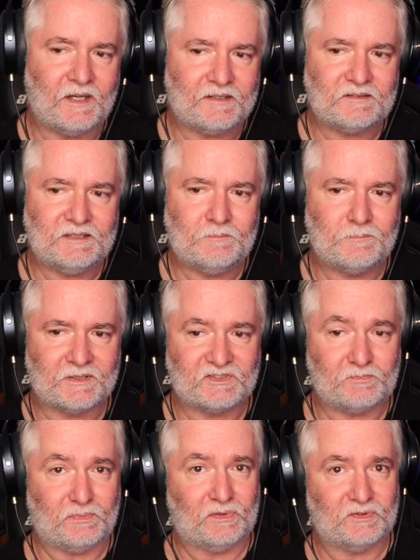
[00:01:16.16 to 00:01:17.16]
likely, but
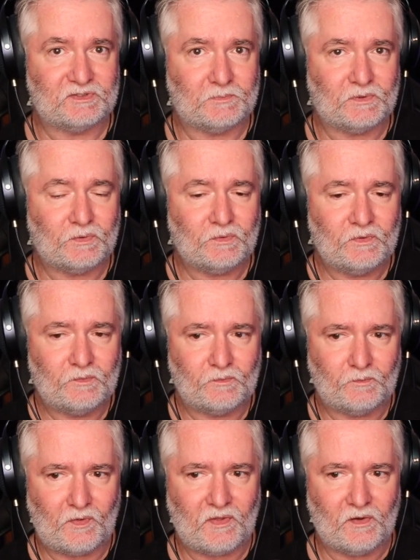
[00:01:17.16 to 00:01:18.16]
it's plausible
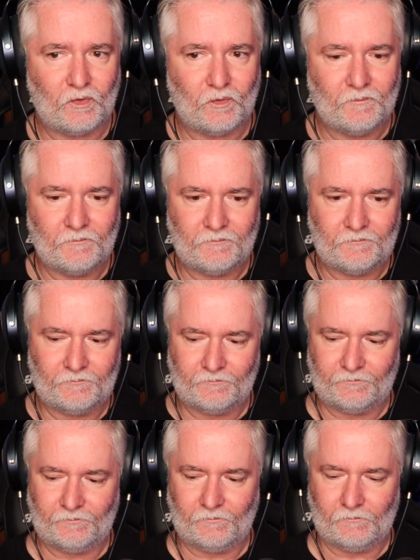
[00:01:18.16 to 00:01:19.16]
with the whole
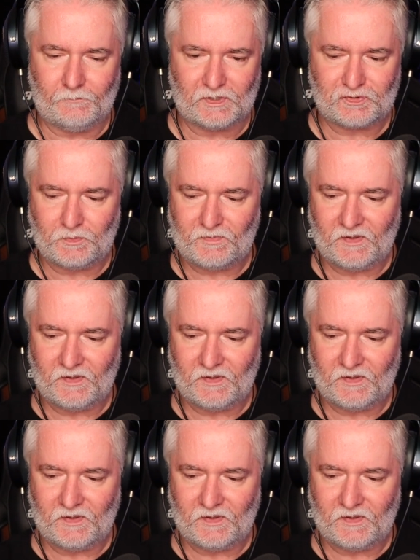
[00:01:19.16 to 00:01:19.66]
mushroom